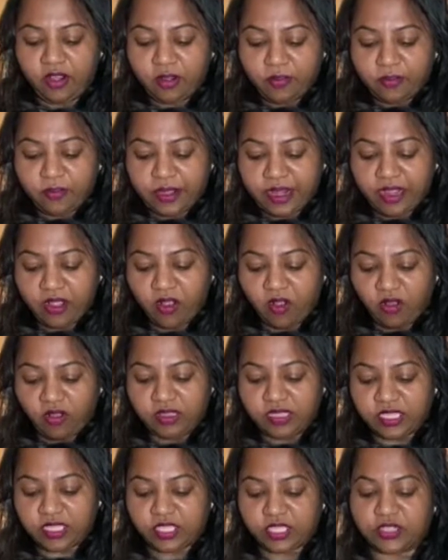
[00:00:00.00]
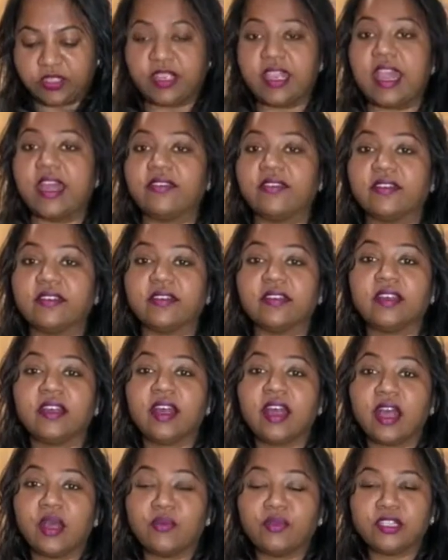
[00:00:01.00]
to bring all this together.
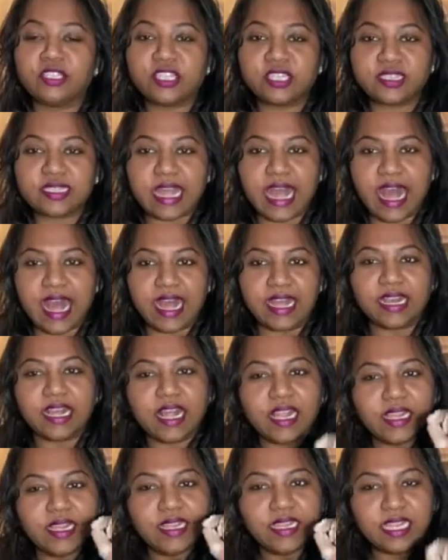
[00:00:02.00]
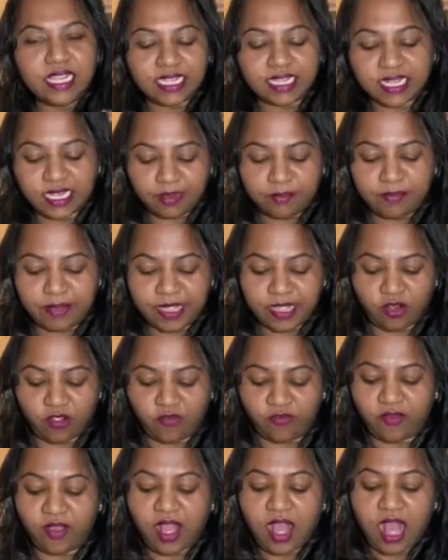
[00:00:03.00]
We'll just add a little bit
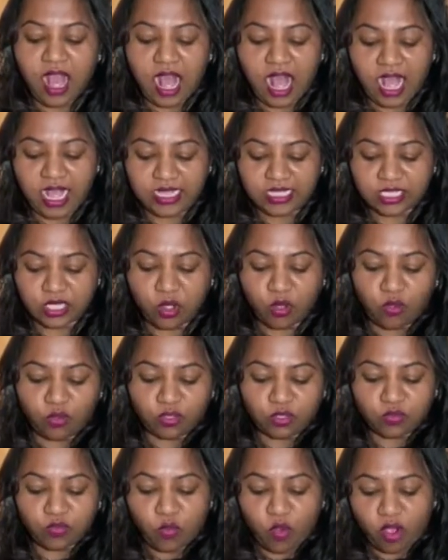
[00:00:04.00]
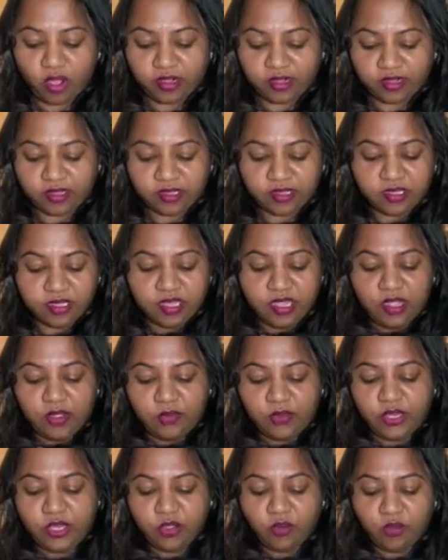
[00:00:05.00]
of ice cold water.
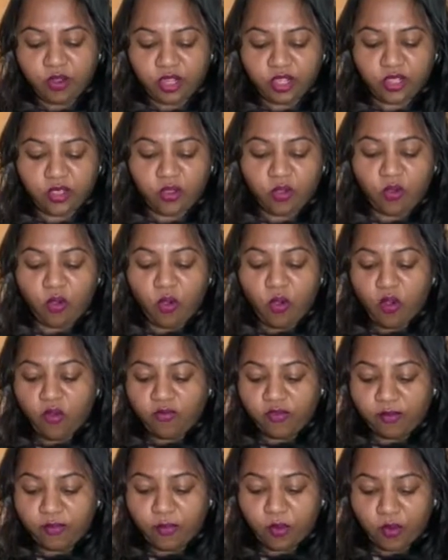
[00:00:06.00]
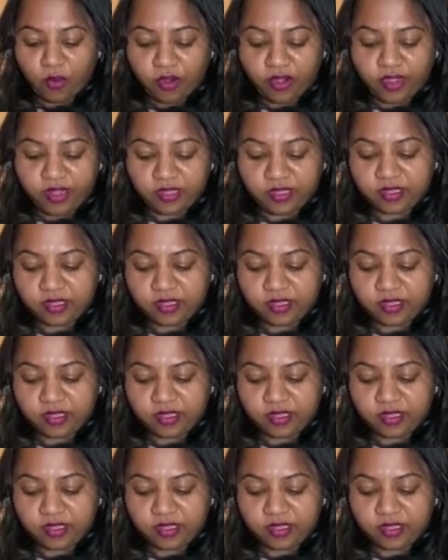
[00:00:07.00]
We don't want to go overboard